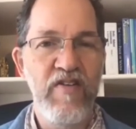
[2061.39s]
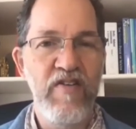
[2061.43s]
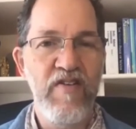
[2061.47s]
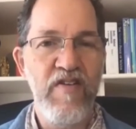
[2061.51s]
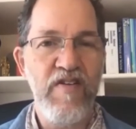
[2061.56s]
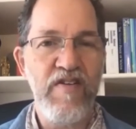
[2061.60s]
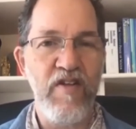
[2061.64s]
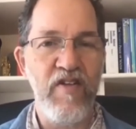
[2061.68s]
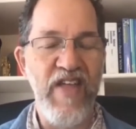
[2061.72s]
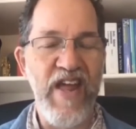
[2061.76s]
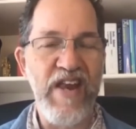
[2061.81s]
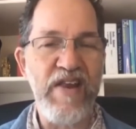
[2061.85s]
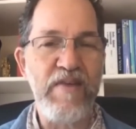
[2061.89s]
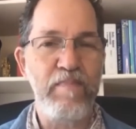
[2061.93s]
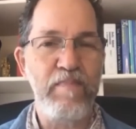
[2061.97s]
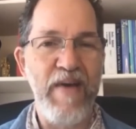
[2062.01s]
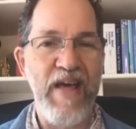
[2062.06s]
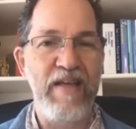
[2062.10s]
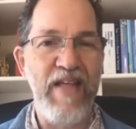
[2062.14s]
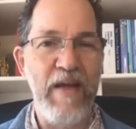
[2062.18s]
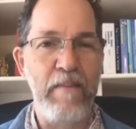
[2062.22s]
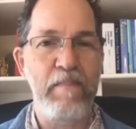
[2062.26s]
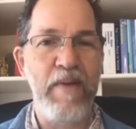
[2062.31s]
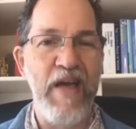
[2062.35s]
So
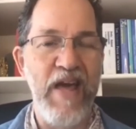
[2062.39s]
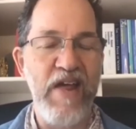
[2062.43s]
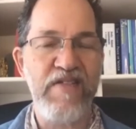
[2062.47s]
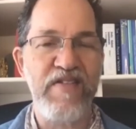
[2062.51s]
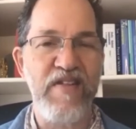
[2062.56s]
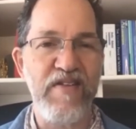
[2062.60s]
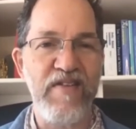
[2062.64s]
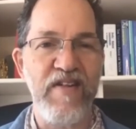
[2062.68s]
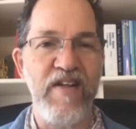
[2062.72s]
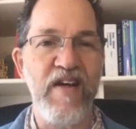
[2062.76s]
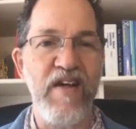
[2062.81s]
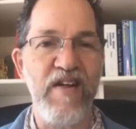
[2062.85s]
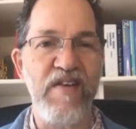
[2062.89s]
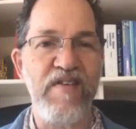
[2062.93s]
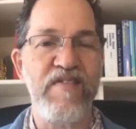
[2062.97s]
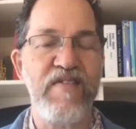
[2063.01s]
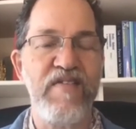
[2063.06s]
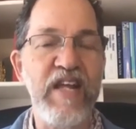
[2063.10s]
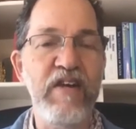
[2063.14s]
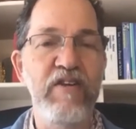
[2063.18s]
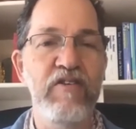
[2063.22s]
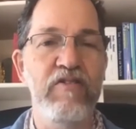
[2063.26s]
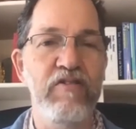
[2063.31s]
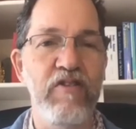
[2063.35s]
that pest is a
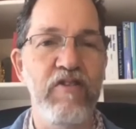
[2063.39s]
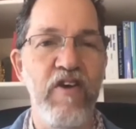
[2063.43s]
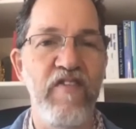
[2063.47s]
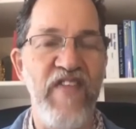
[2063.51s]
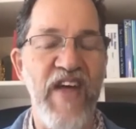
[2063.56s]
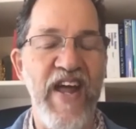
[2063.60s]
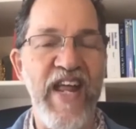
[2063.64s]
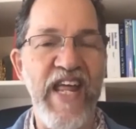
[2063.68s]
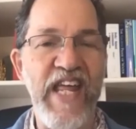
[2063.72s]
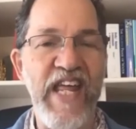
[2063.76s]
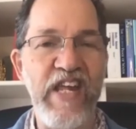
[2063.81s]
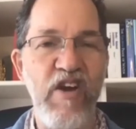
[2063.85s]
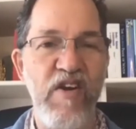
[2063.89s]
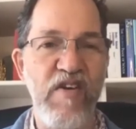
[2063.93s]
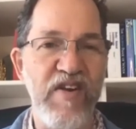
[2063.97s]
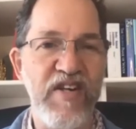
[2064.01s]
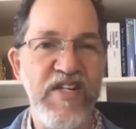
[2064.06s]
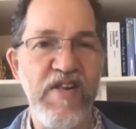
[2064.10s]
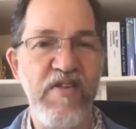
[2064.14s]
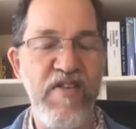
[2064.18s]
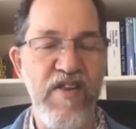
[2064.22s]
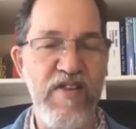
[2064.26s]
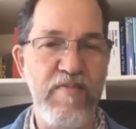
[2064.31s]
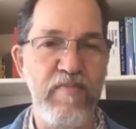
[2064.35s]
signal of that
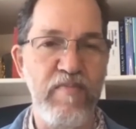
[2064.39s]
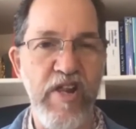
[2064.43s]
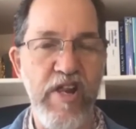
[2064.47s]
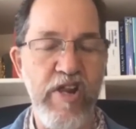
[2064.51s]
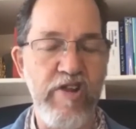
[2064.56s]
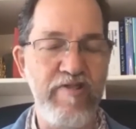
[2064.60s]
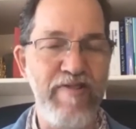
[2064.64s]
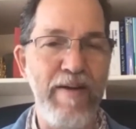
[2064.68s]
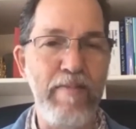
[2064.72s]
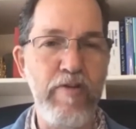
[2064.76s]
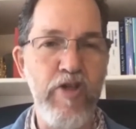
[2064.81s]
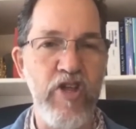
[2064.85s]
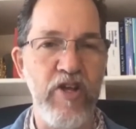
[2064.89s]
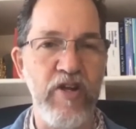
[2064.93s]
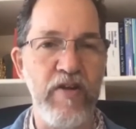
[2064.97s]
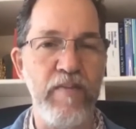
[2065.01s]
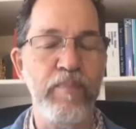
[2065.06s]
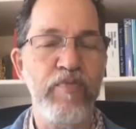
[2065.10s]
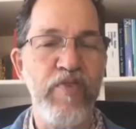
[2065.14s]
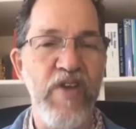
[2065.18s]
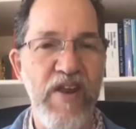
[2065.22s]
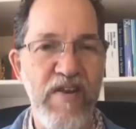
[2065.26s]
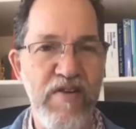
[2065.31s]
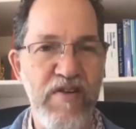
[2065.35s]
ecosystem disruption.
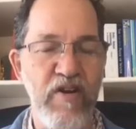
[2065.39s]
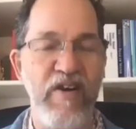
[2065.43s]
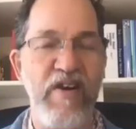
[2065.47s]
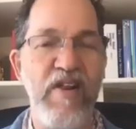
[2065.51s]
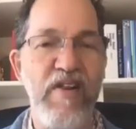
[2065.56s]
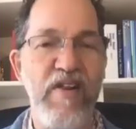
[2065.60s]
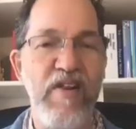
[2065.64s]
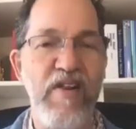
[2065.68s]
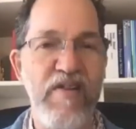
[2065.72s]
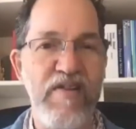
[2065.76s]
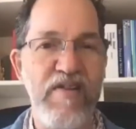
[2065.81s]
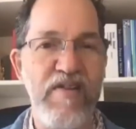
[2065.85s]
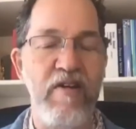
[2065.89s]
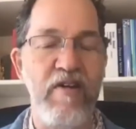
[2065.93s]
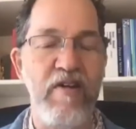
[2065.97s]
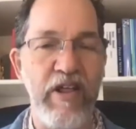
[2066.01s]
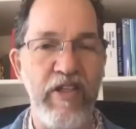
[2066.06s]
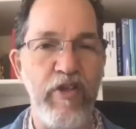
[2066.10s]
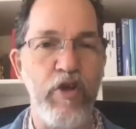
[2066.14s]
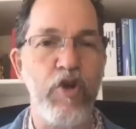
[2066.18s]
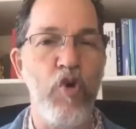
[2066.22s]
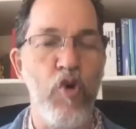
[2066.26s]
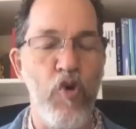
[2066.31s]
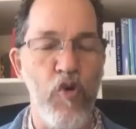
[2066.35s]
It's not
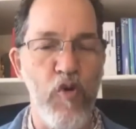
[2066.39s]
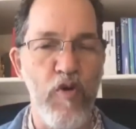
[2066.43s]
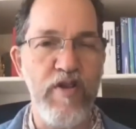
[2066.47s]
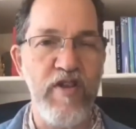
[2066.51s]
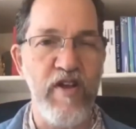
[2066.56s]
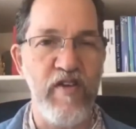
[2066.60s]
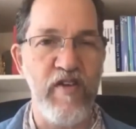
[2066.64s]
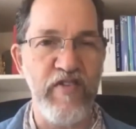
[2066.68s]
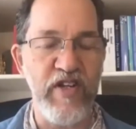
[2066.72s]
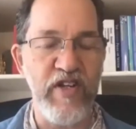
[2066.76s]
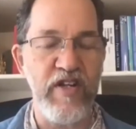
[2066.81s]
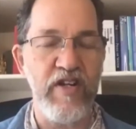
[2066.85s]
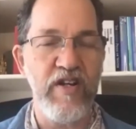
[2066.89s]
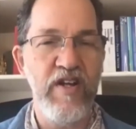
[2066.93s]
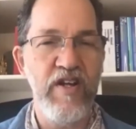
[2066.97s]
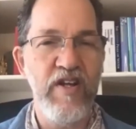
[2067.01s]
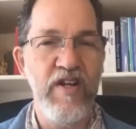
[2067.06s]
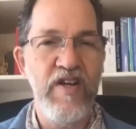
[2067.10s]
necessarily the cause of it.